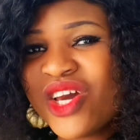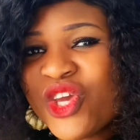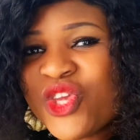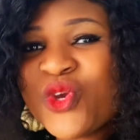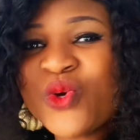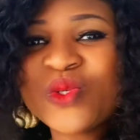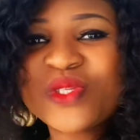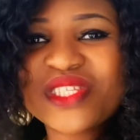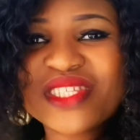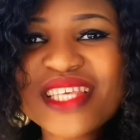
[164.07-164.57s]

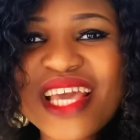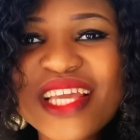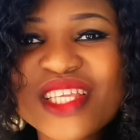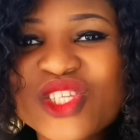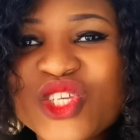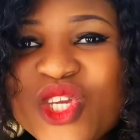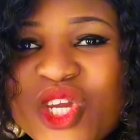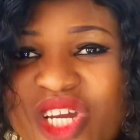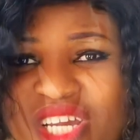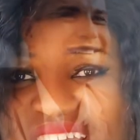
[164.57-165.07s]
you say
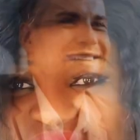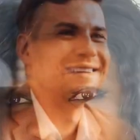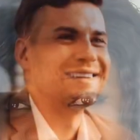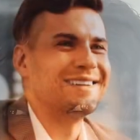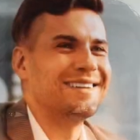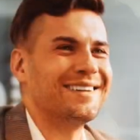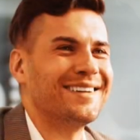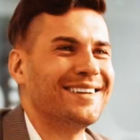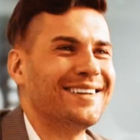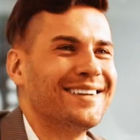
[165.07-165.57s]
to your
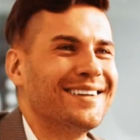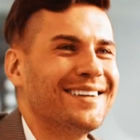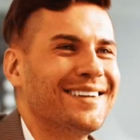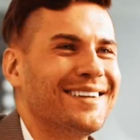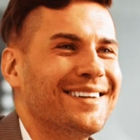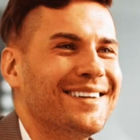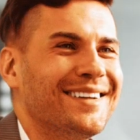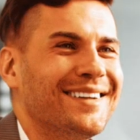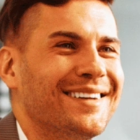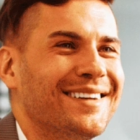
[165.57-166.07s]

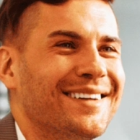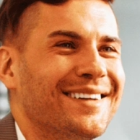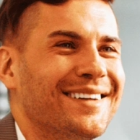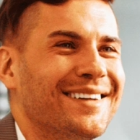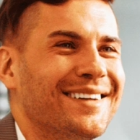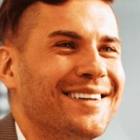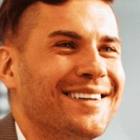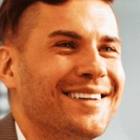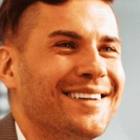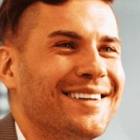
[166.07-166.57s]
customers
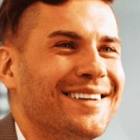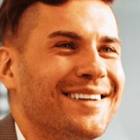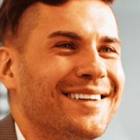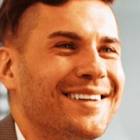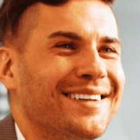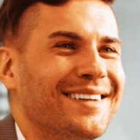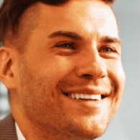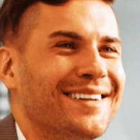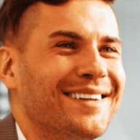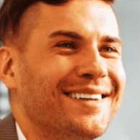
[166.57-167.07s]
or your
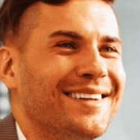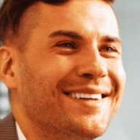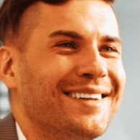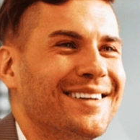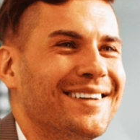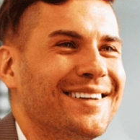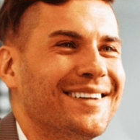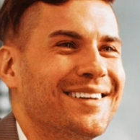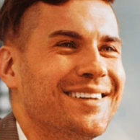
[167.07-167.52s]
clients